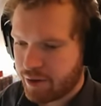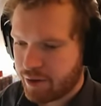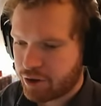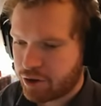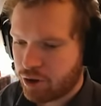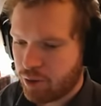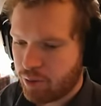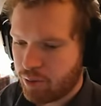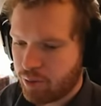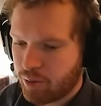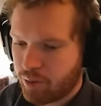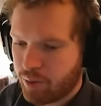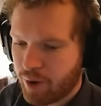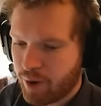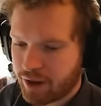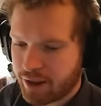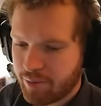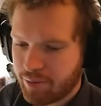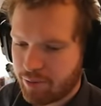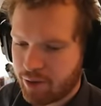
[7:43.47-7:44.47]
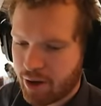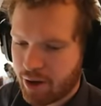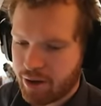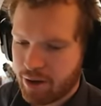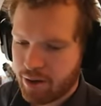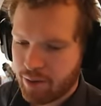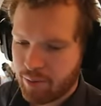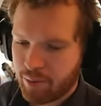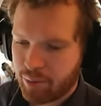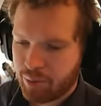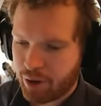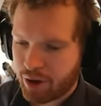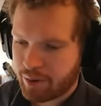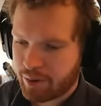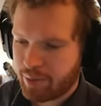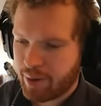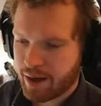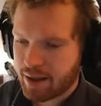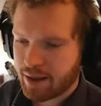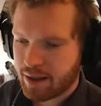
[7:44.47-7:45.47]
So once I'm done
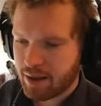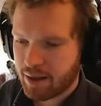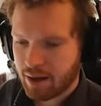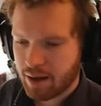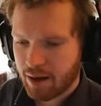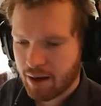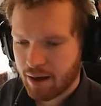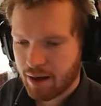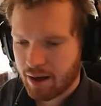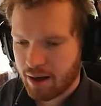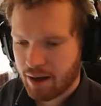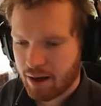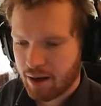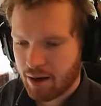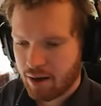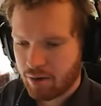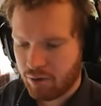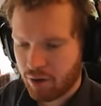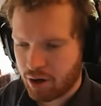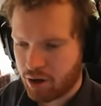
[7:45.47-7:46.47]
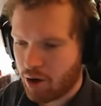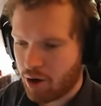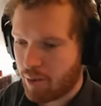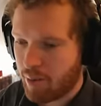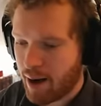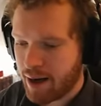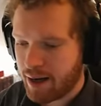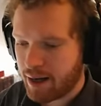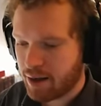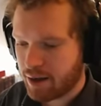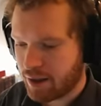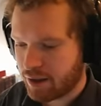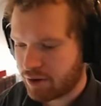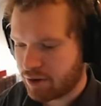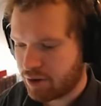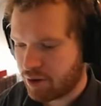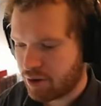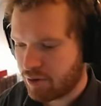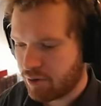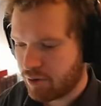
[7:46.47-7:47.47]
prospecting a rock or mining at a
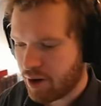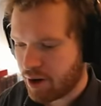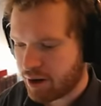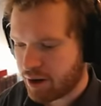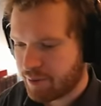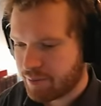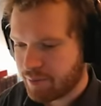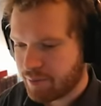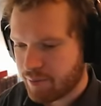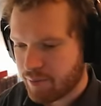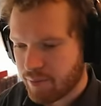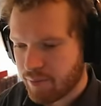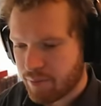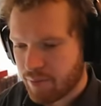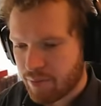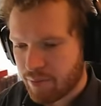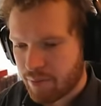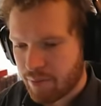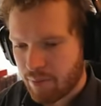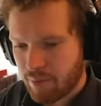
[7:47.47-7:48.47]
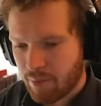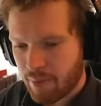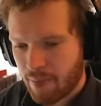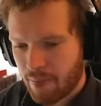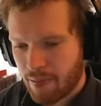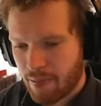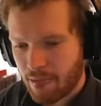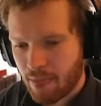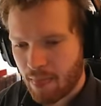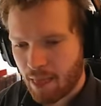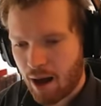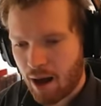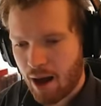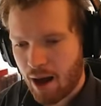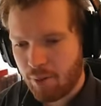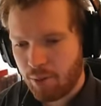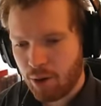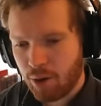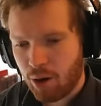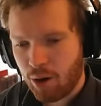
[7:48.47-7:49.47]
certain rock,
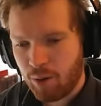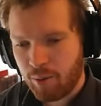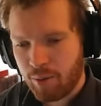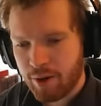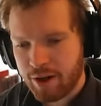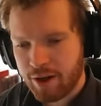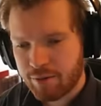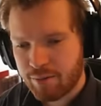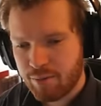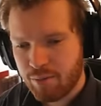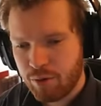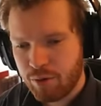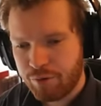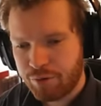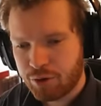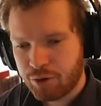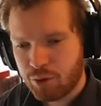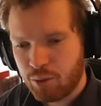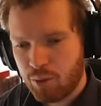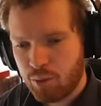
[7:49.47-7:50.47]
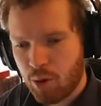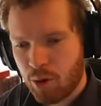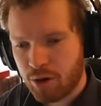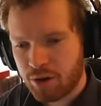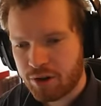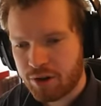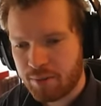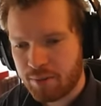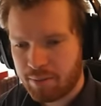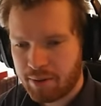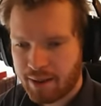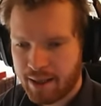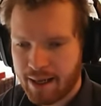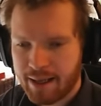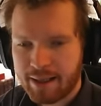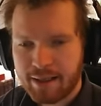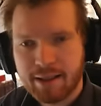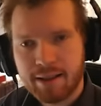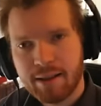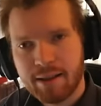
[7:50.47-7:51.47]
I will always move towards the
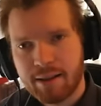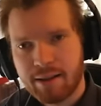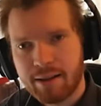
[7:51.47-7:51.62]
planet,